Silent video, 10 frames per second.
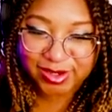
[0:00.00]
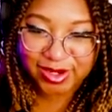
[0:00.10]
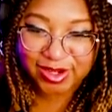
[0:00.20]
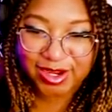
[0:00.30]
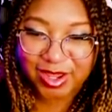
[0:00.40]

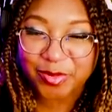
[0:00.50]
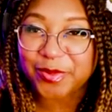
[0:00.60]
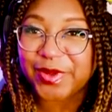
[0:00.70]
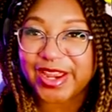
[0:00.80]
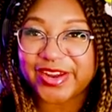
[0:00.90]
We are not
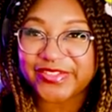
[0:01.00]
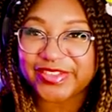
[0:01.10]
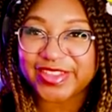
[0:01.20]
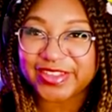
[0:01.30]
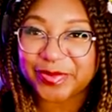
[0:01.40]
prepared
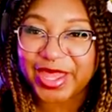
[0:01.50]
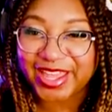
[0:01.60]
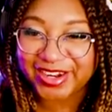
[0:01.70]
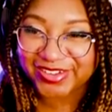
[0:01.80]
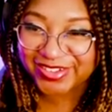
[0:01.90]
for these
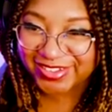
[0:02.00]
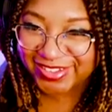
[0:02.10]
battles.